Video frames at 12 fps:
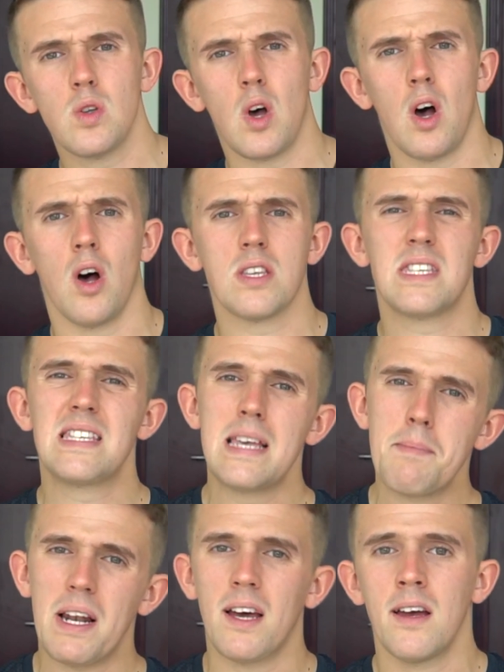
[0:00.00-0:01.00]
are
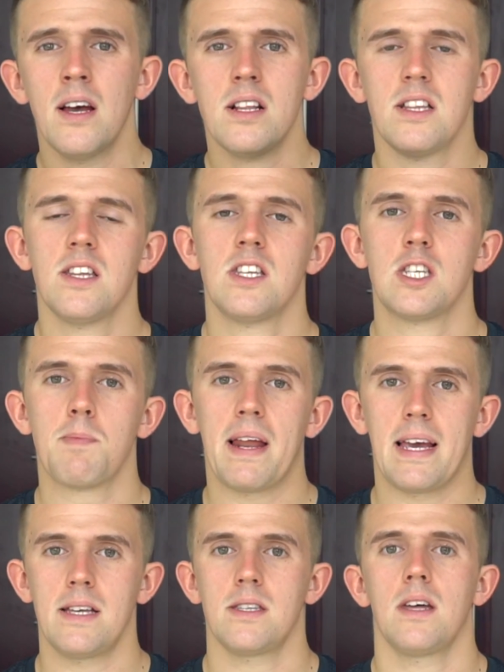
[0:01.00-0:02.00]
similar to the
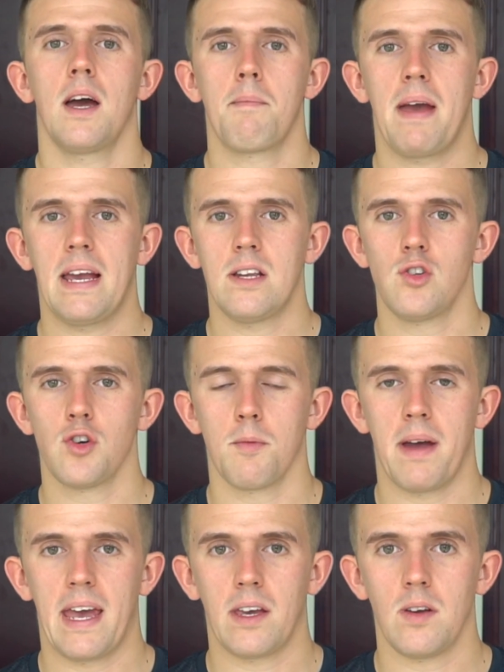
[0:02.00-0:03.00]
displays that I made during
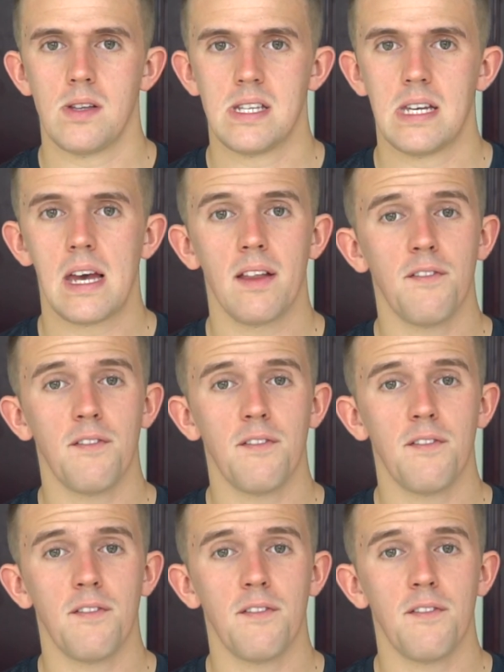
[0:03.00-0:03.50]
my NQT year.